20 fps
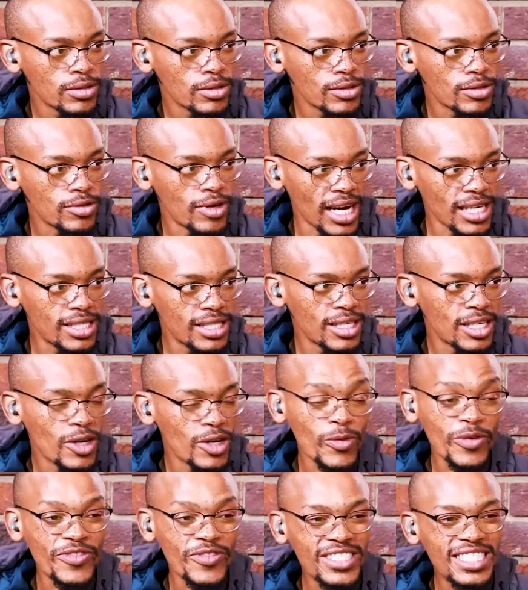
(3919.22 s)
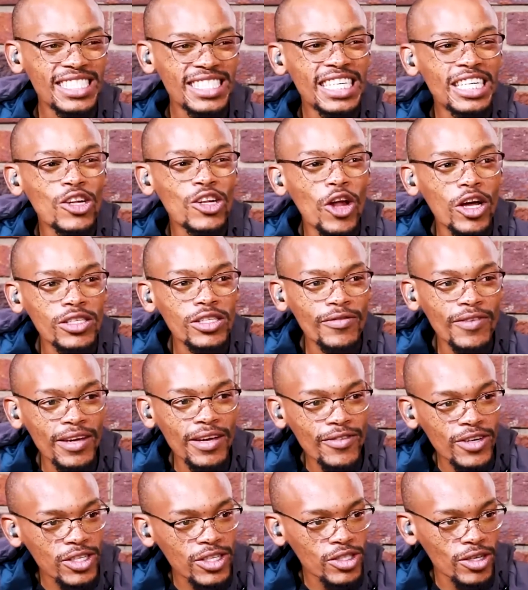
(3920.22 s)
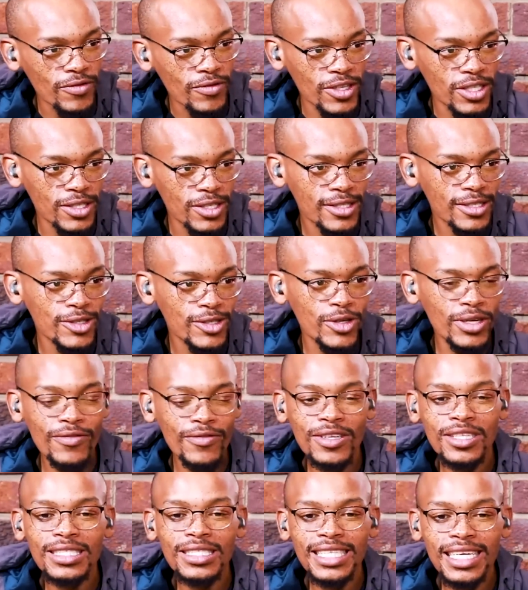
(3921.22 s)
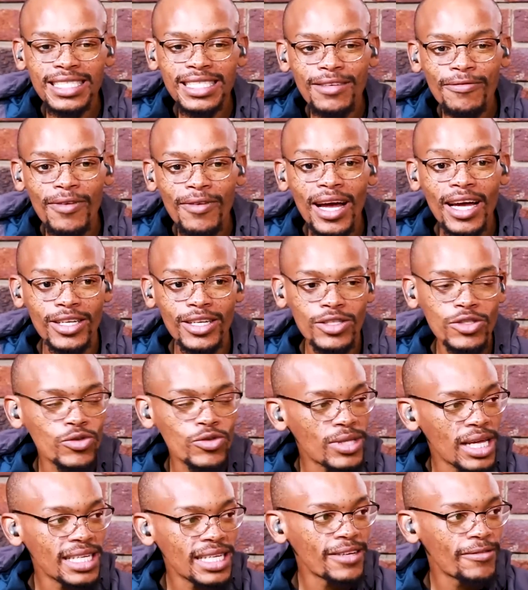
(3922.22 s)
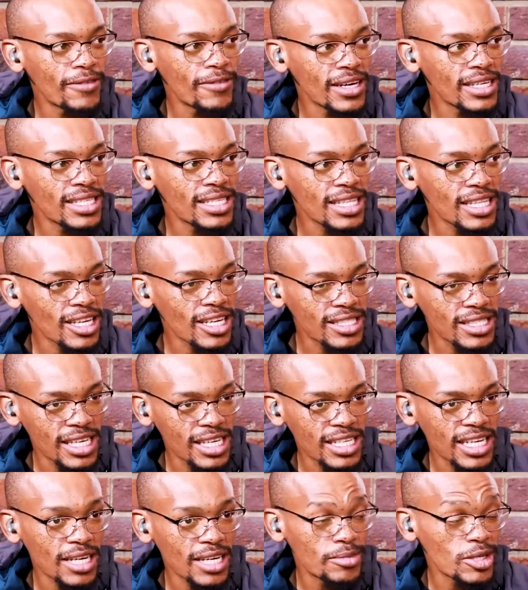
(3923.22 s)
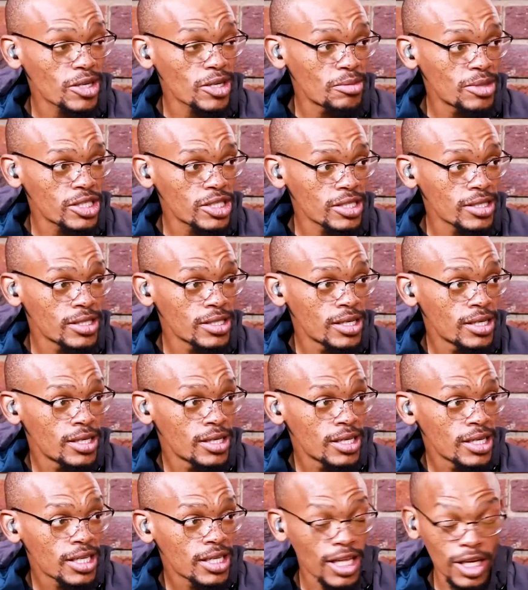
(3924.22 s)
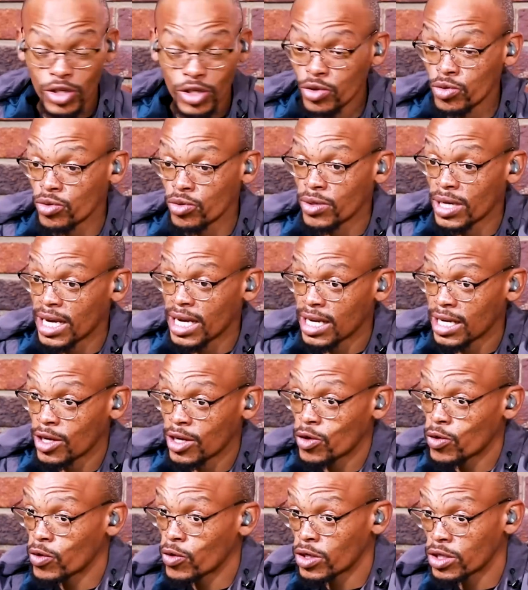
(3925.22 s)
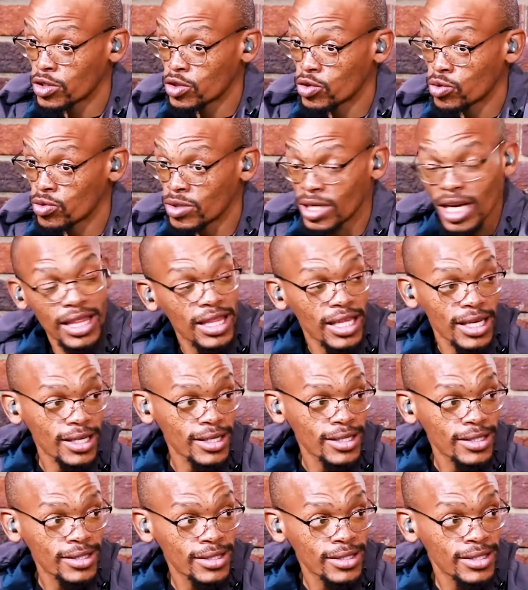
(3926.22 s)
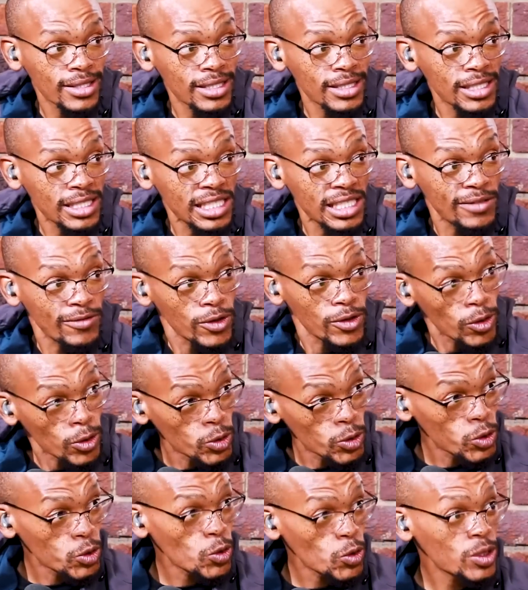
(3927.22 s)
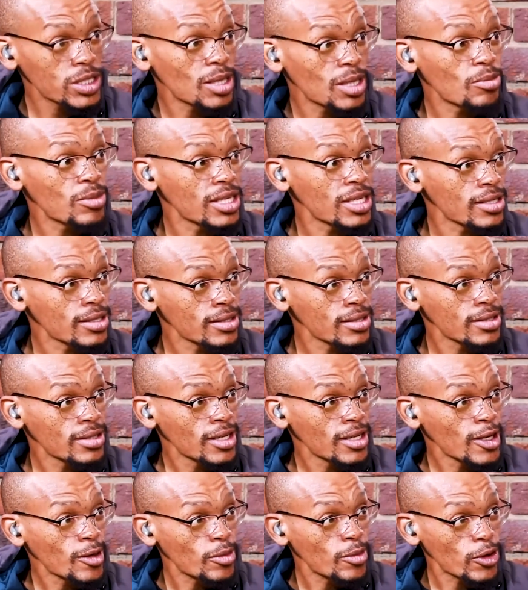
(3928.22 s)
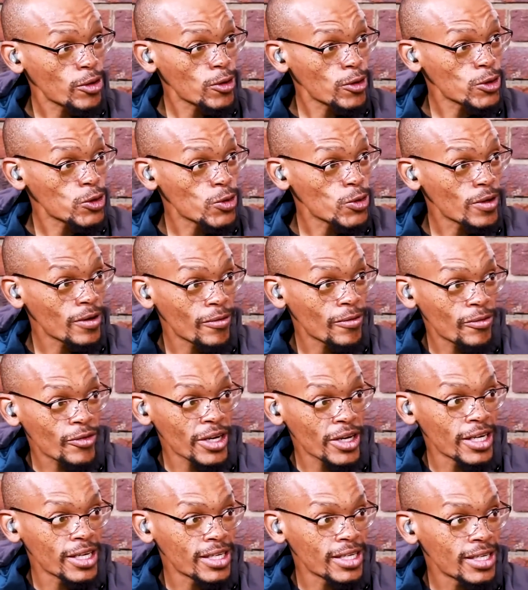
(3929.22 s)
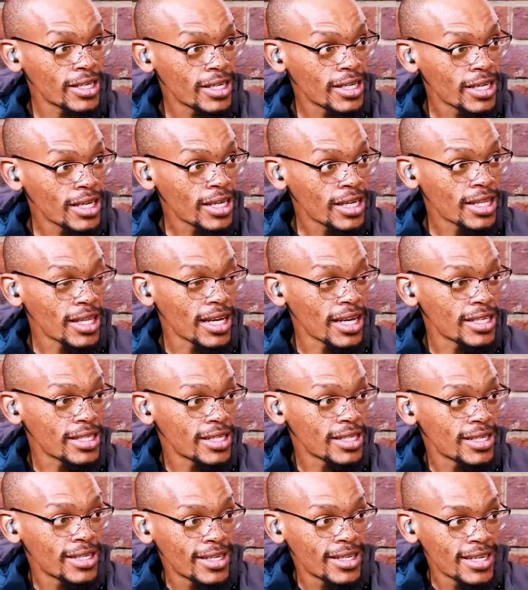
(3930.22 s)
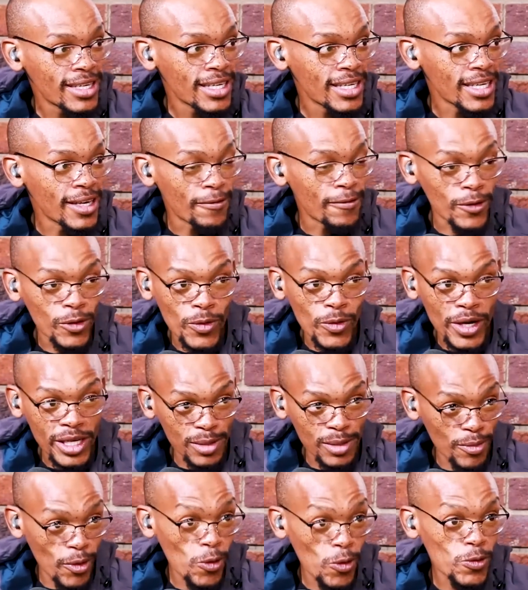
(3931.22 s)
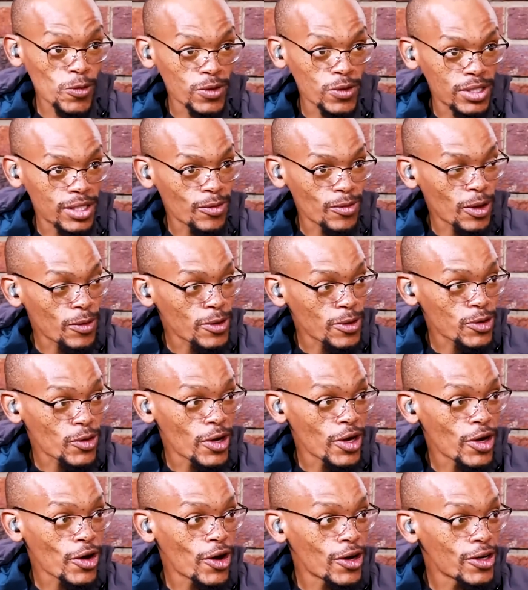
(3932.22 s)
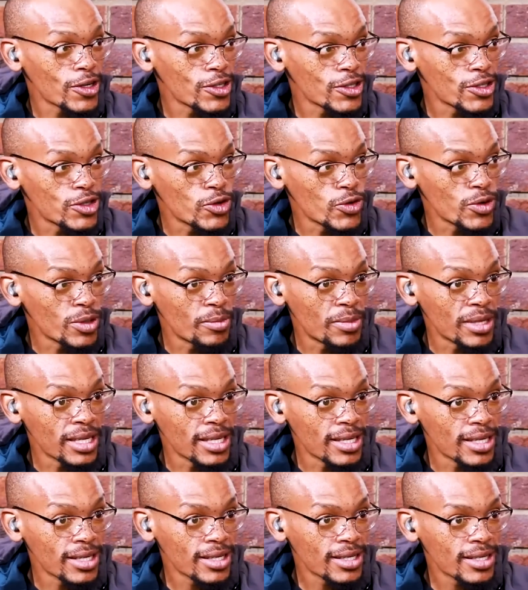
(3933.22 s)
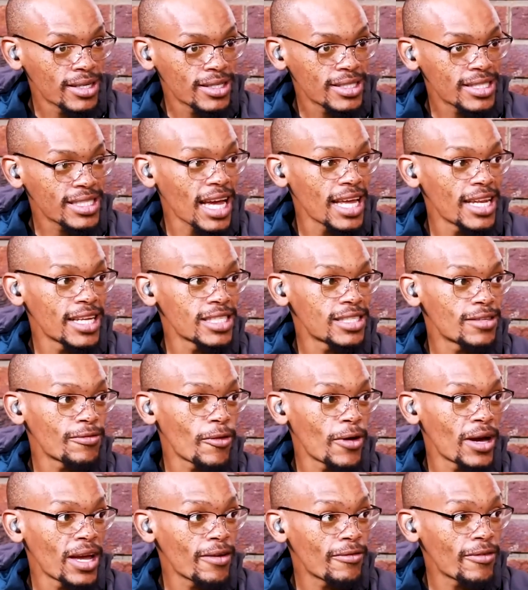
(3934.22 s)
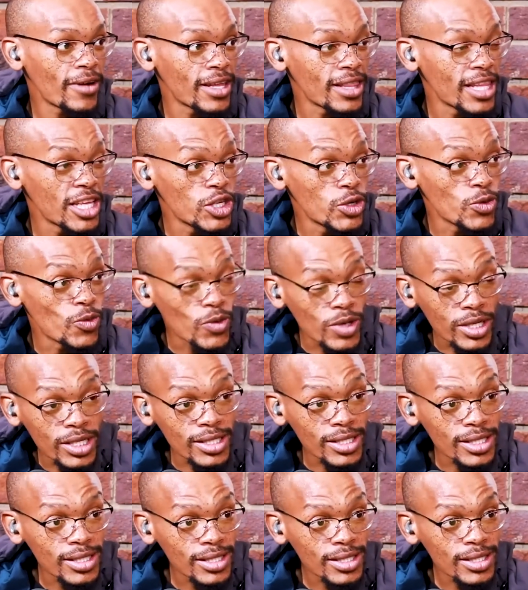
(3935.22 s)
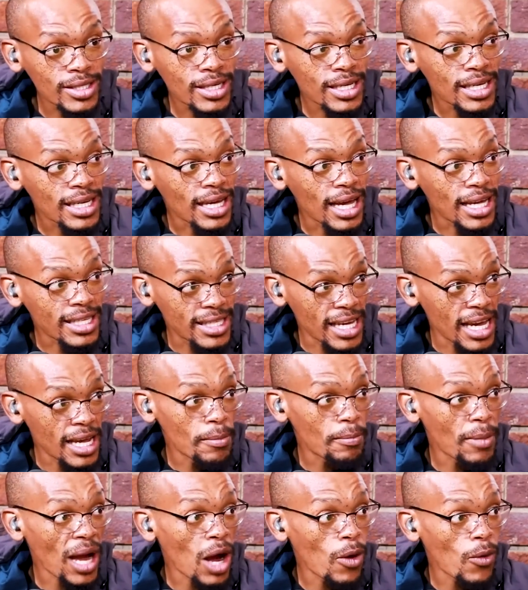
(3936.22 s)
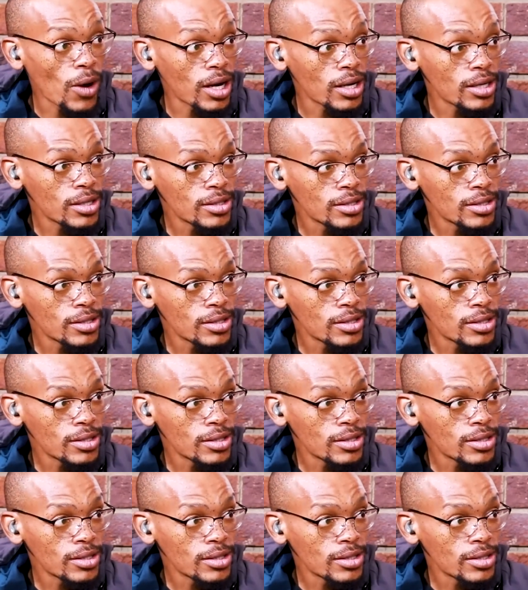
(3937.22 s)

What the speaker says: Right? We've seen lots of evidence of it. You even testified to that effect at the State Cultr Commission, that you couldn't do nothing, even though you saw something, because you were afraid that if you exposed what was going on, you would be silenced forever and then you wouldn't attain power.